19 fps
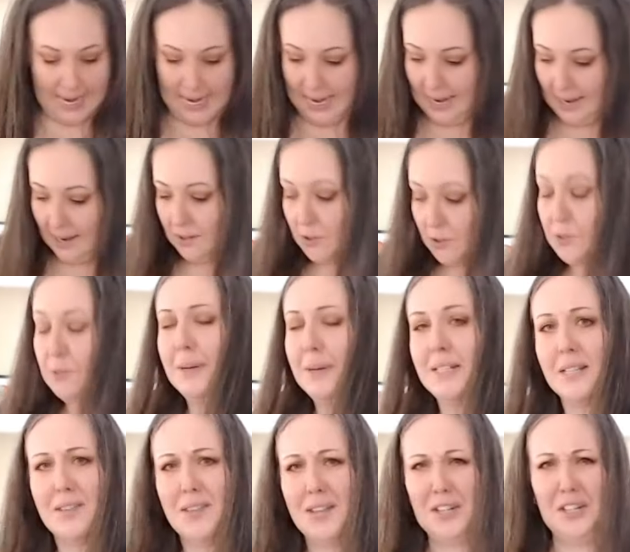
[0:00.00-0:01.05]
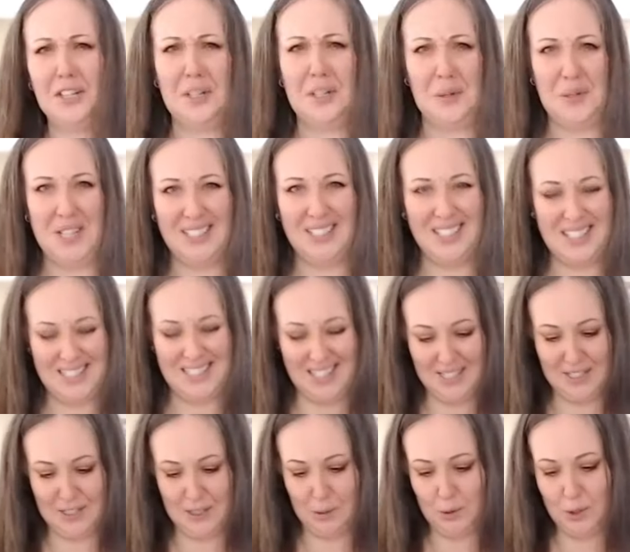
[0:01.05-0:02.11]
And the reason that you're using this
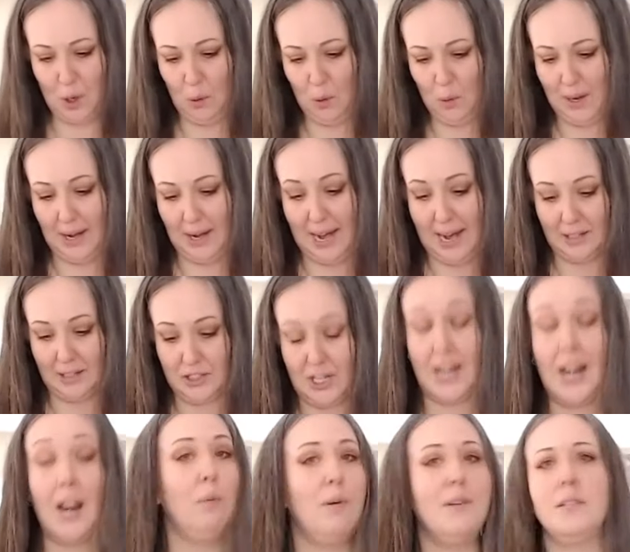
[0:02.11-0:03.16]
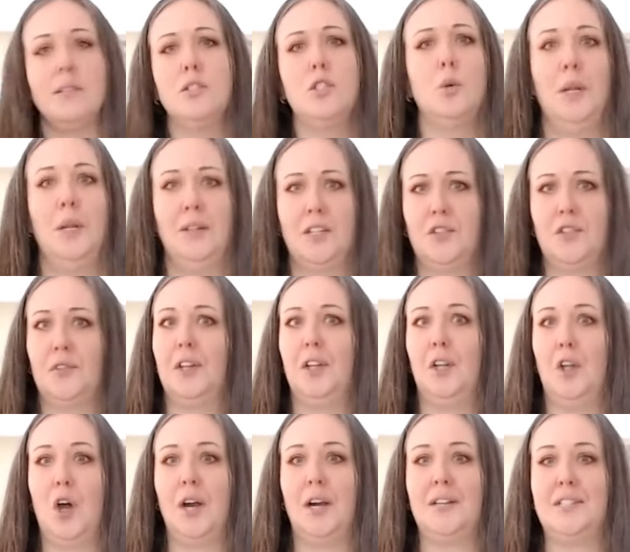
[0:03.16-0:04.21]
is you don't actually, I wasn't doing this for the
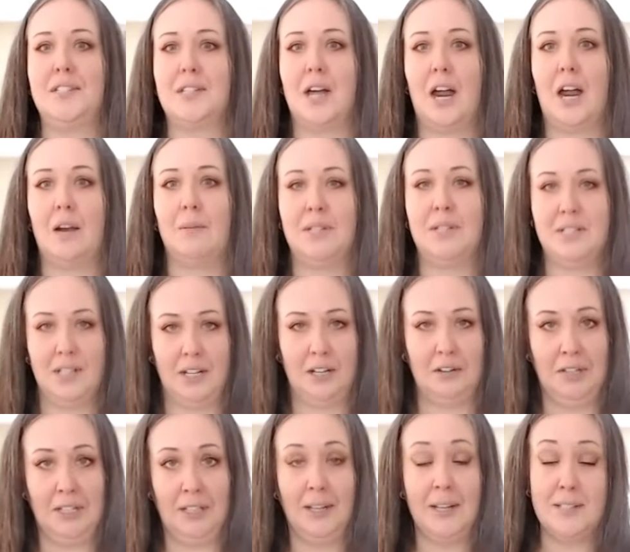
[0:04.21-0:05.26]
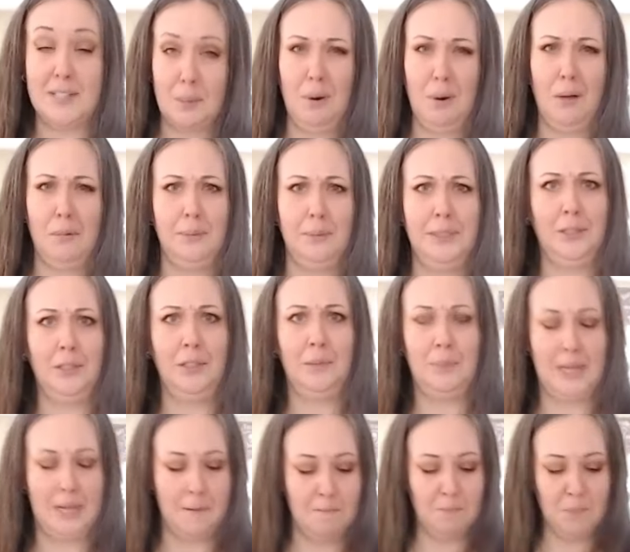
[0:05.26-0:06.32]
longest time until I realized I probably could
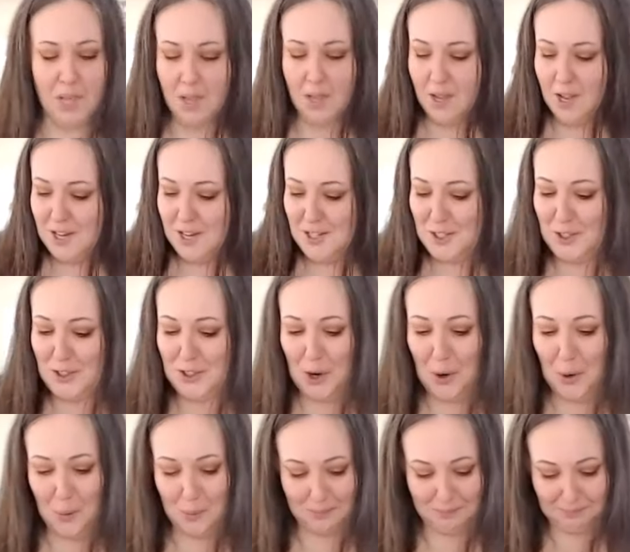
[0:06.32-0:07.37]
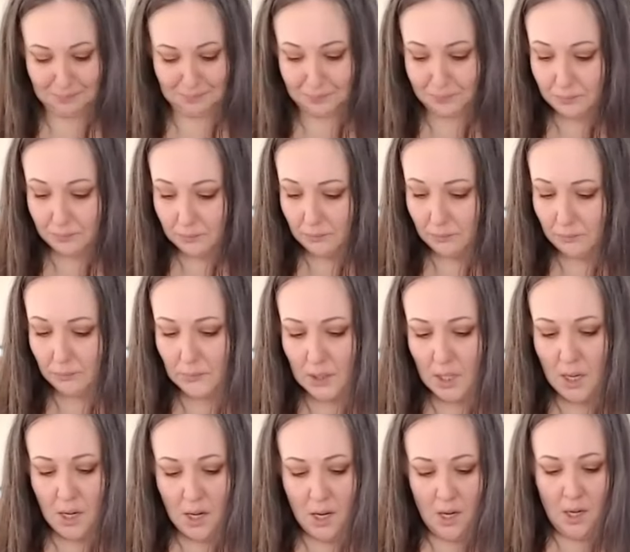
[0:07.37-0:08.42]
be. So
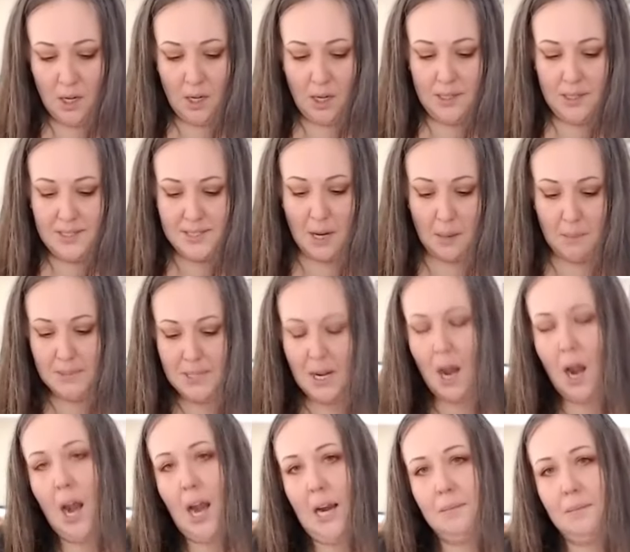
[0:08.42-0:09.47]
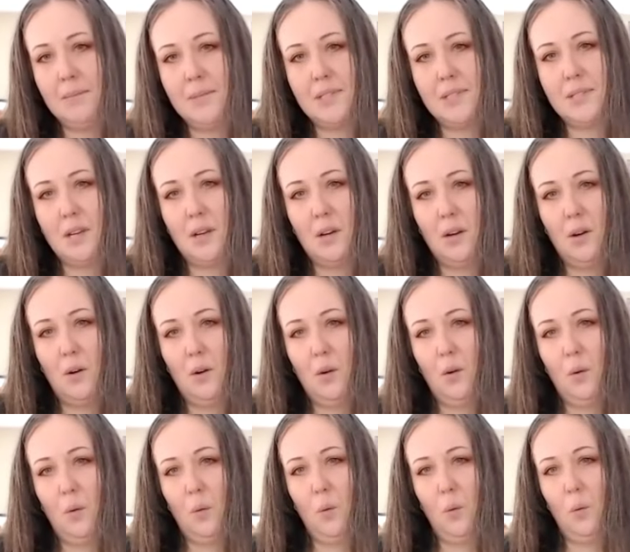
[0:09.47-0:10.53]
sometimes
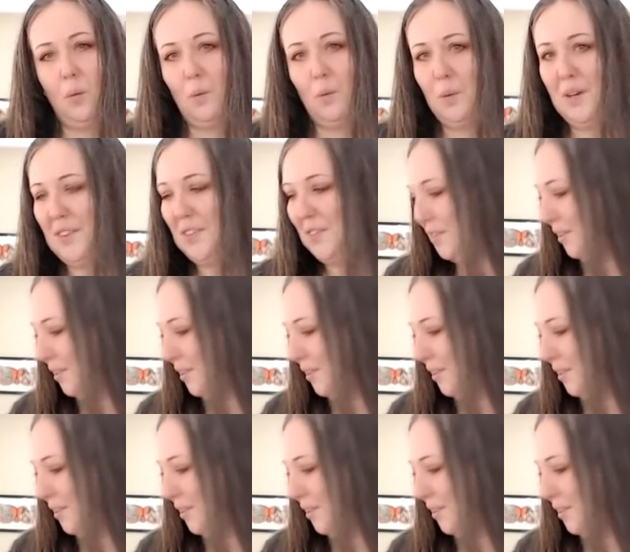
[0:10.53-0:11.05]
with